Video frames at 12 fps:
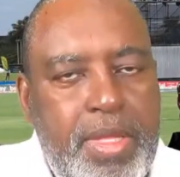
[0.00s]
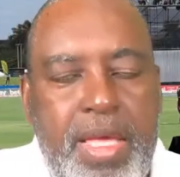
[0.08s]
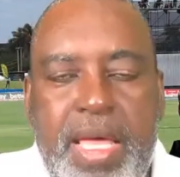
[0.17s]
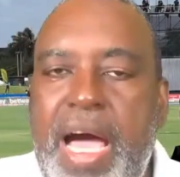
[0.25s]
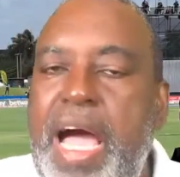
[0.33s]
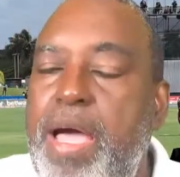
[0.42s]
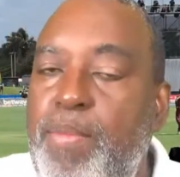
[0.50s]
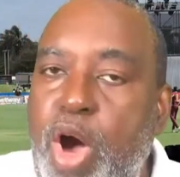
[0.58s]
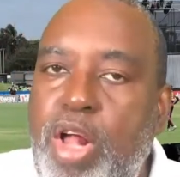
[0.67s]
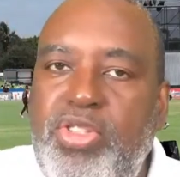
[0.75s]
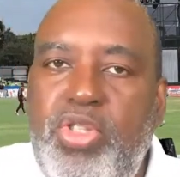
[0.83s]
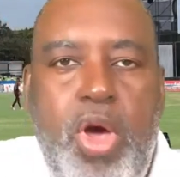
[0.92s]
I am
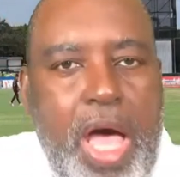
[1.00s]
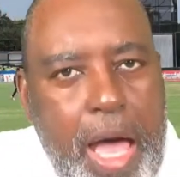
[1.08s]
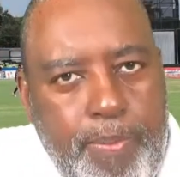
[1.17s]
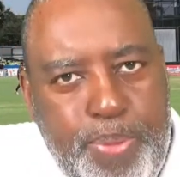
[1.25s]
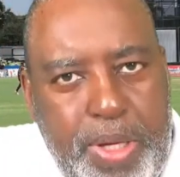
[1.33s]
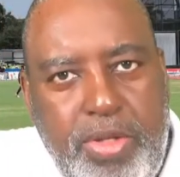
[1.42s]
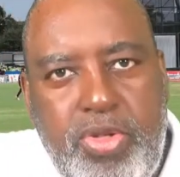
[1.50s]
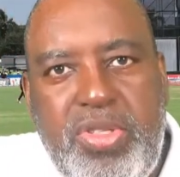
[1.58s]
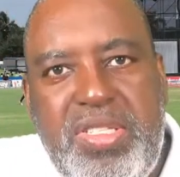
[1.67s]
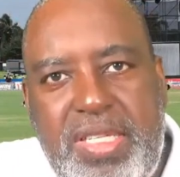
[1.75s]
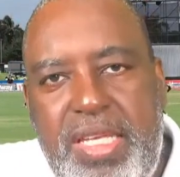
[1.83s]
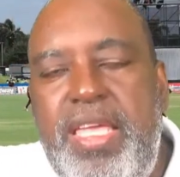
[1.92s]
also happy to
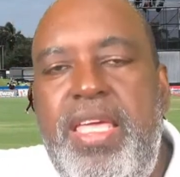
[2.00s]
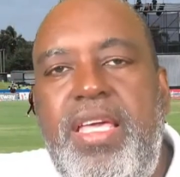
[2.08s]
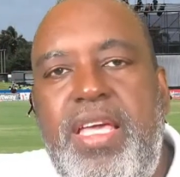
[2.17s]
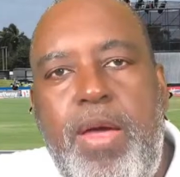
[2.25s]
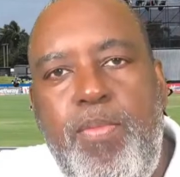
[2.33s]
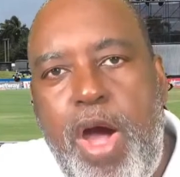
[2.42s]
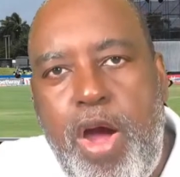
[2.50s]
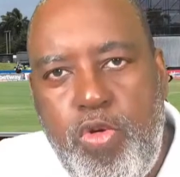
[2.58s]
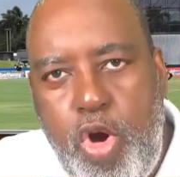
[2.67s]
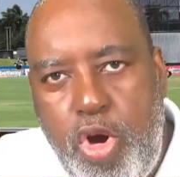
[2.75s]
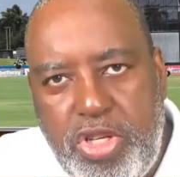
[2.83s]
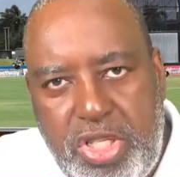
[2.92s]
see Kemar
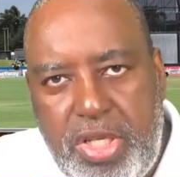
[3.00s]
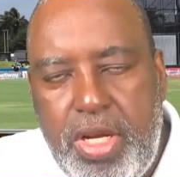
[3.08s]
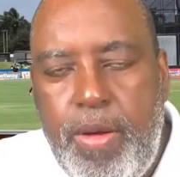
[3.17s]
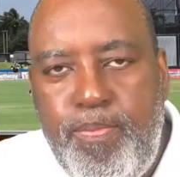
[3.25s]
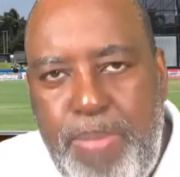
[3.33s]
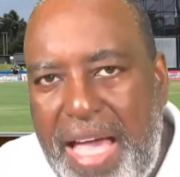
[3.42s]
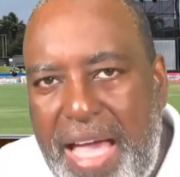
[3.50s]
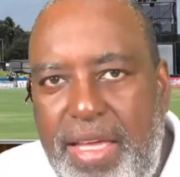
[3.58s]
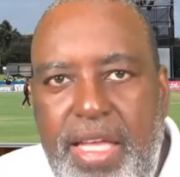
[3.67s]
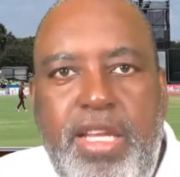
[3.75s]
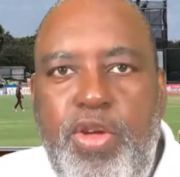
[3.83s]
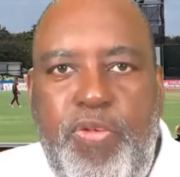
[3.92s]
Roach
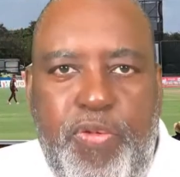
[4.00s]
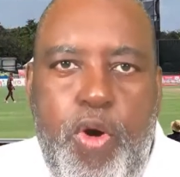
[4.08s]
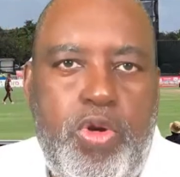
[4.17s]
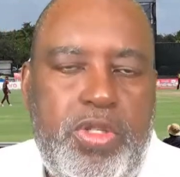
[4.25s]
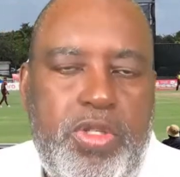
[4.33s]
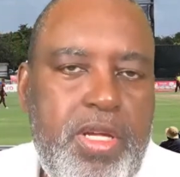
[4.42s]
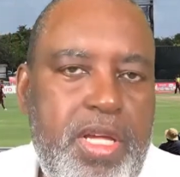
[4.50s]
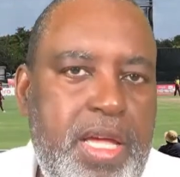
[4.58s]
back in the fold.